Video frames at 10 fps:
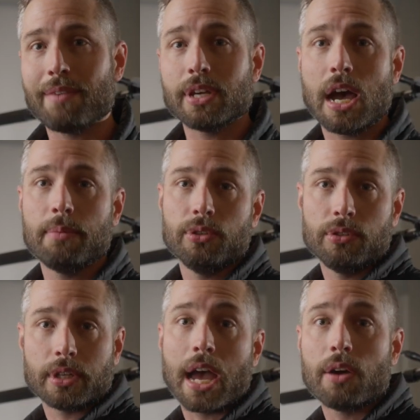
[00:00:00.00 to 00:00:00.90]
time to
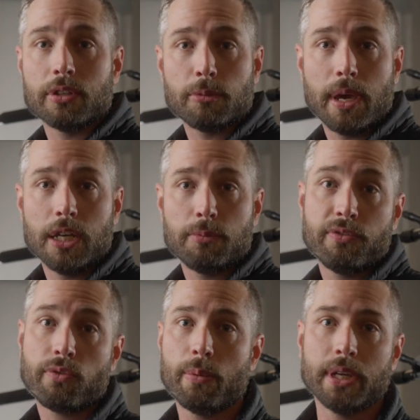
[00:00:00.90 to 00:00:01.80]
scout the space
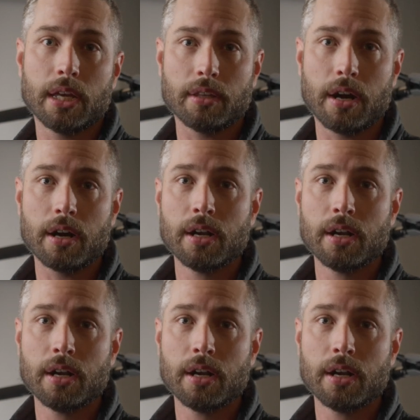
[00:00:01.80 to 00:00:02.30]
before we get there.